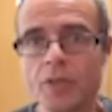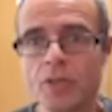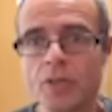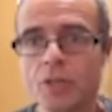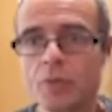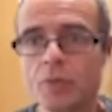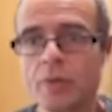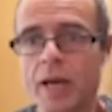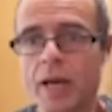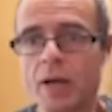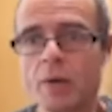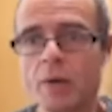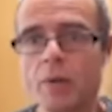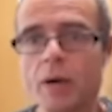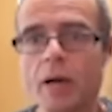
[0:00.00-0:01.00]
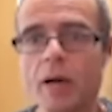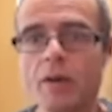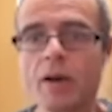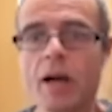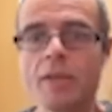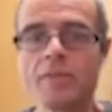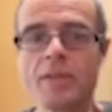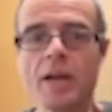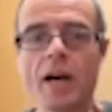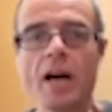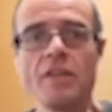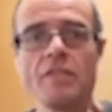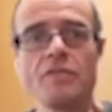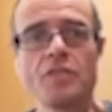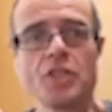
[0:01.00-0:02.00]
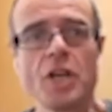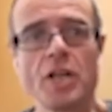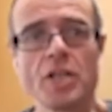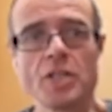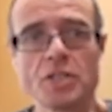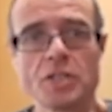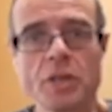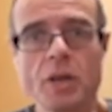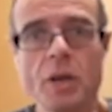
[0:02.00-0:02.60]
So now the, I've just